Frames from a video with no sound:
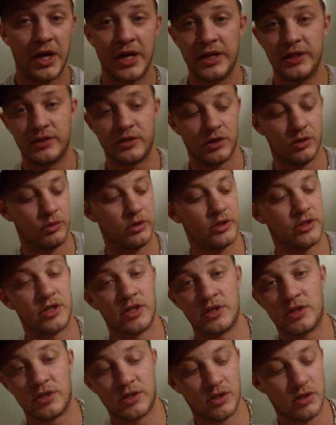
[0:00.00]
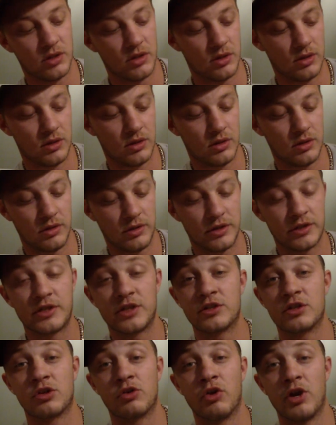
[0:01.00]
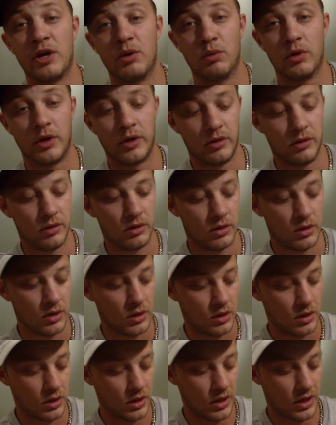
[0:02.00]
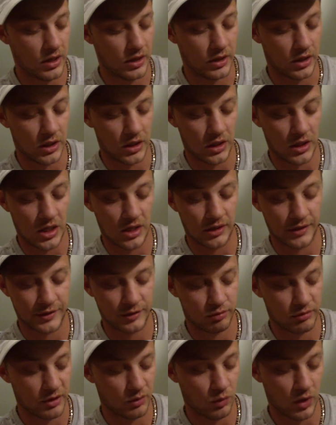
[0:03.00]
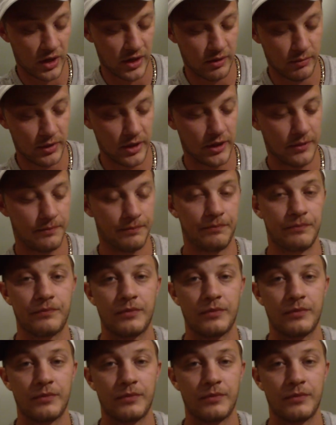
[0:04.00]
82. This is a great one, and I'll explain why in a minute.